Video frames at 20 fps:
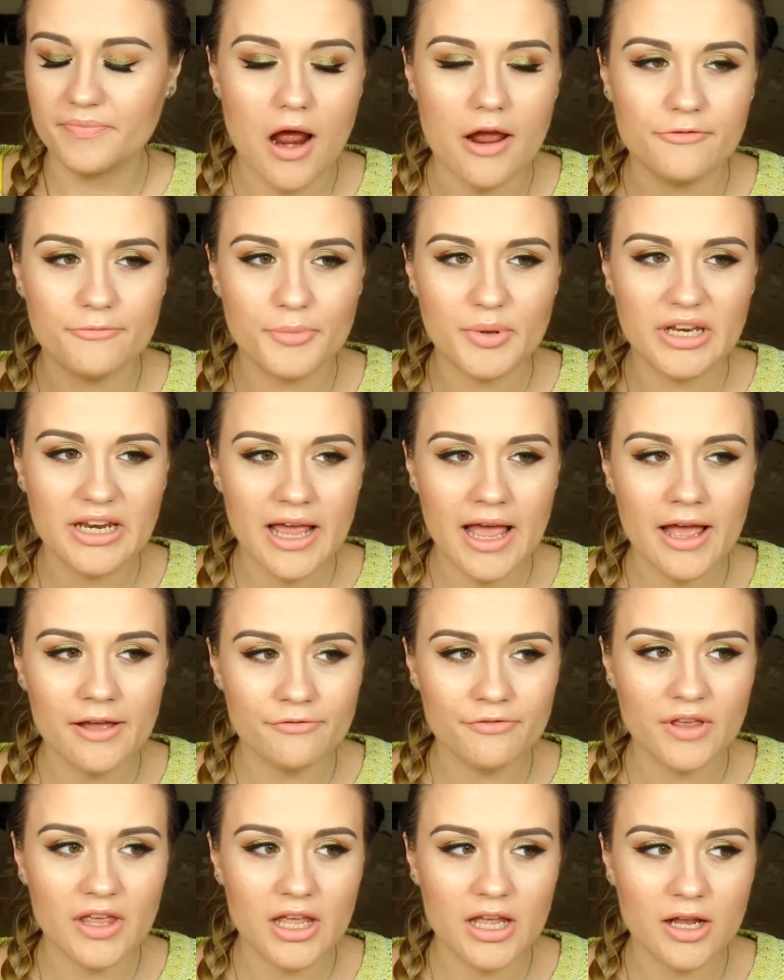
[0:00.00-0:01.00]
I've been
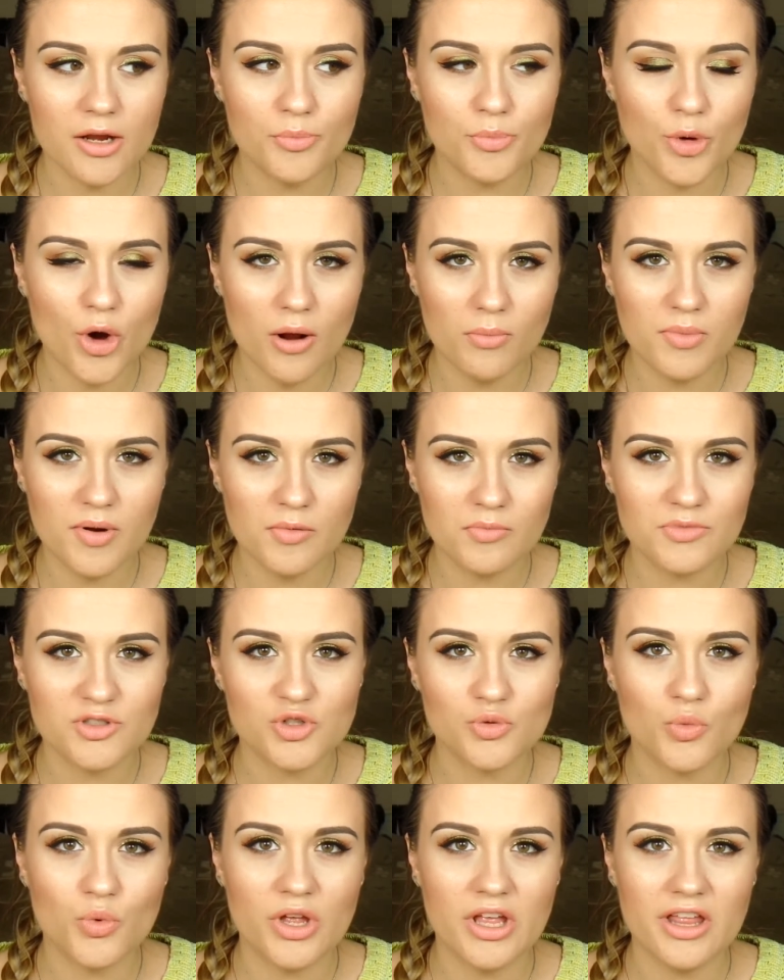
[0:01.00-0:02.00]
having
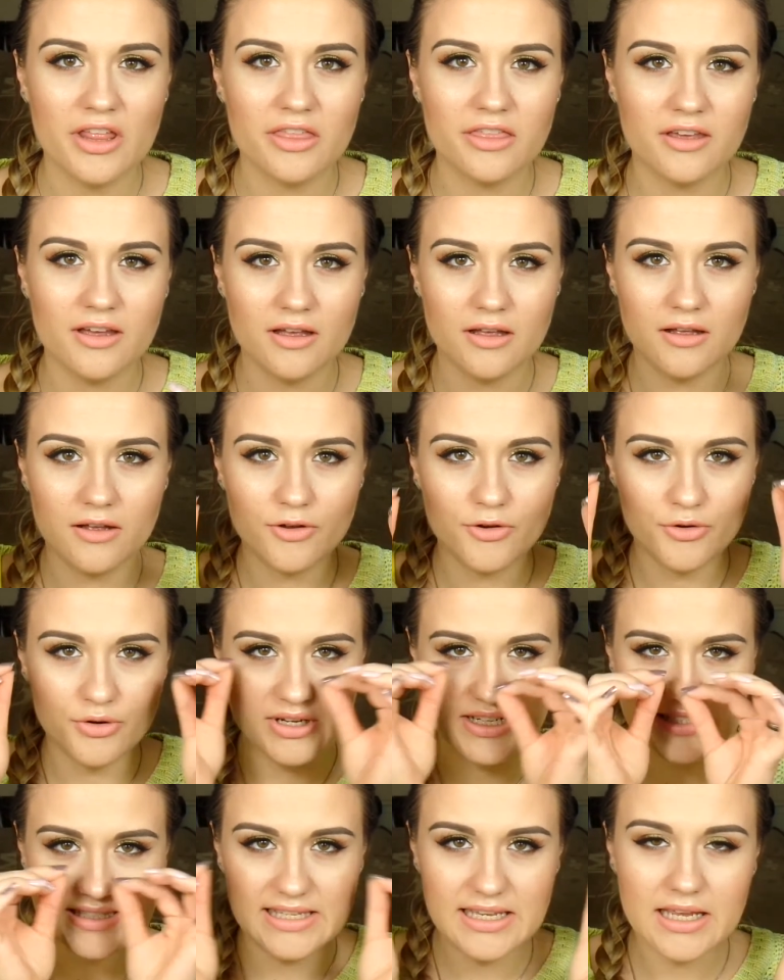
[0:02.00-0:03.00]
problems with
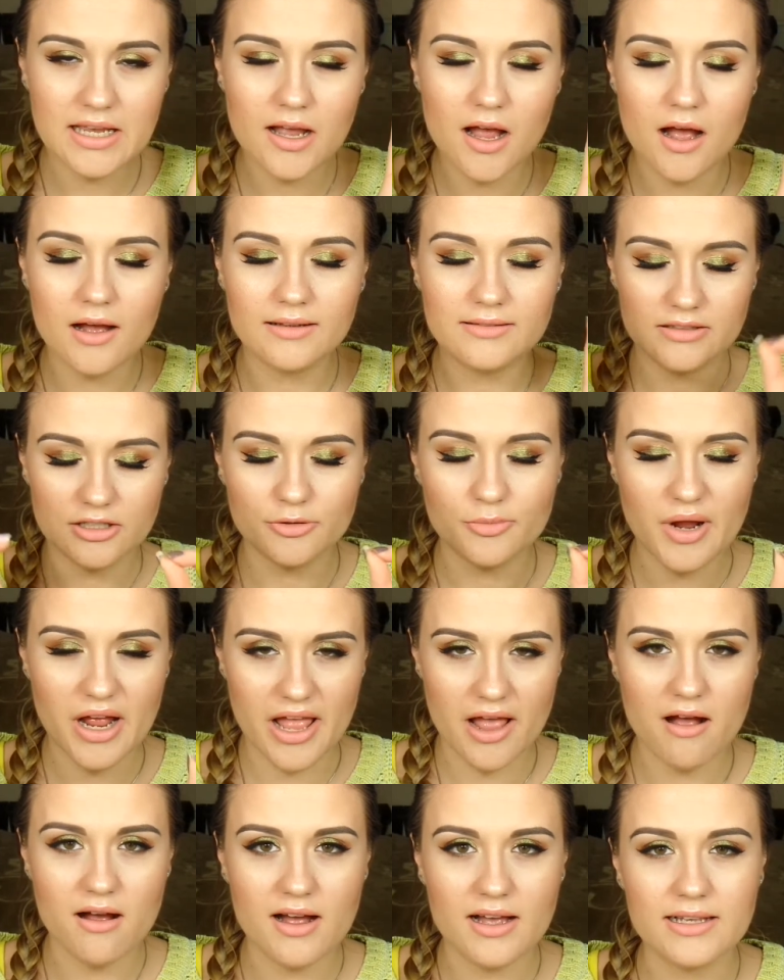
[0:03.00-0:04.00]
creasing under
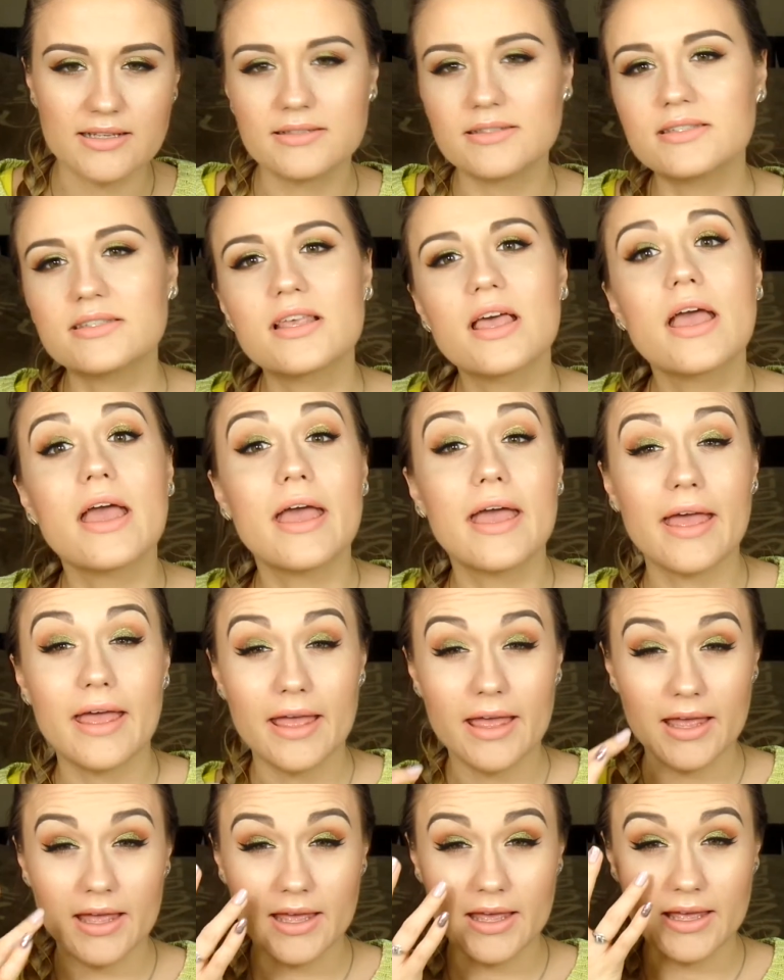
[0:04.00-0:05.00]
my eyes,
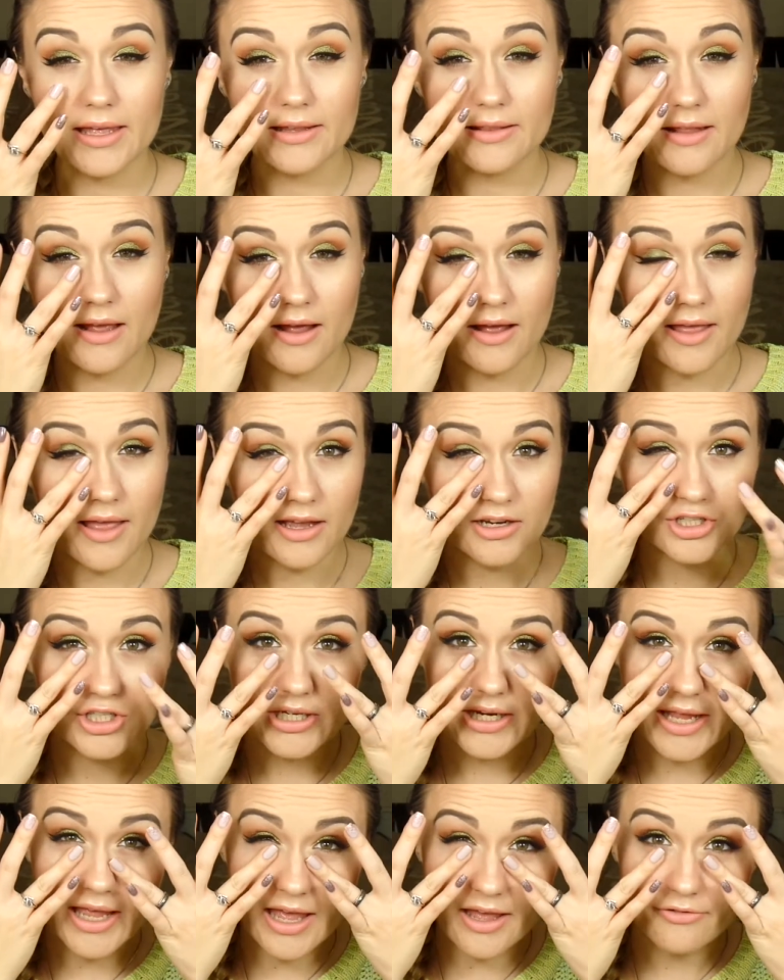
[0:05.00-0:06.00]
and I
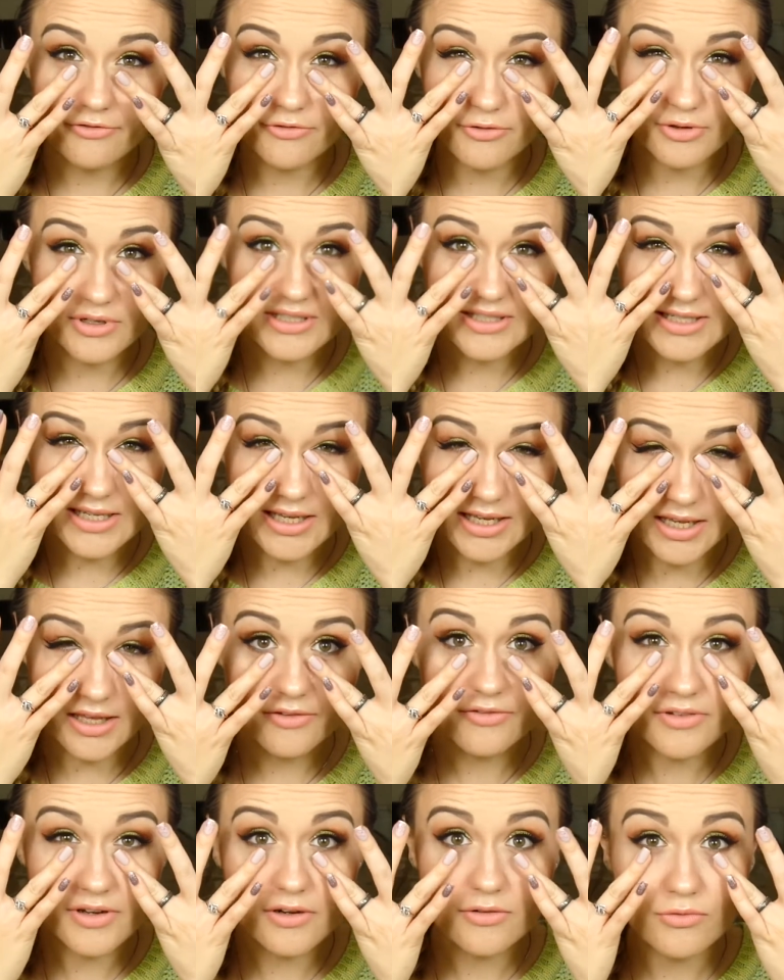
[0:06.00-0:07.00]
actually have creasing
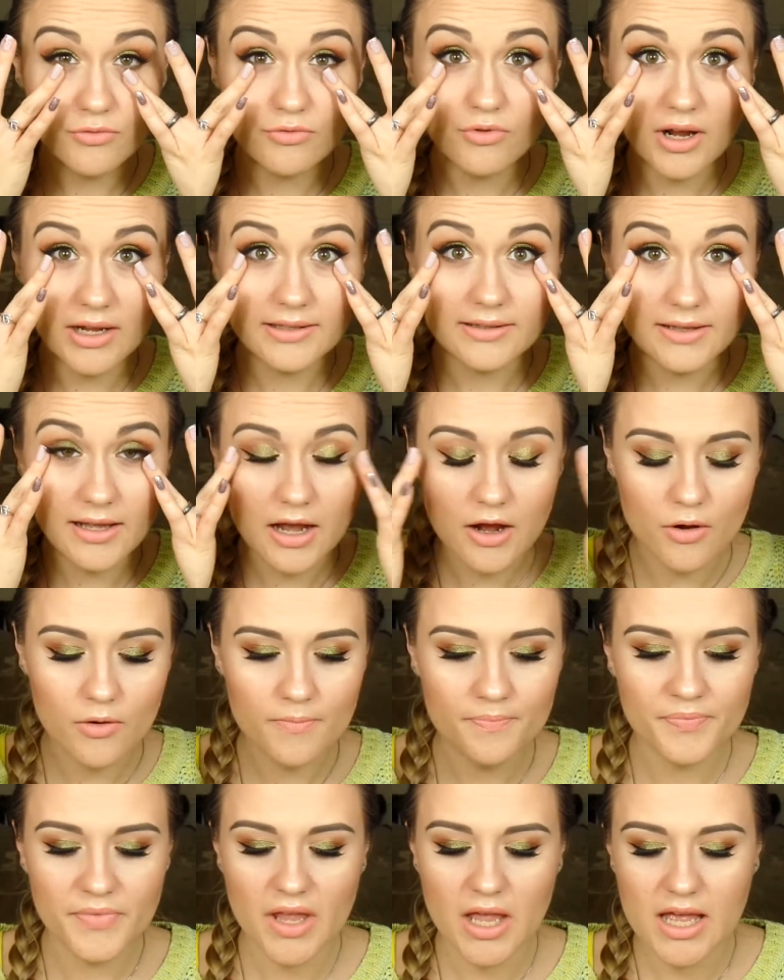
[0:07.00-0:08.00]
even right now.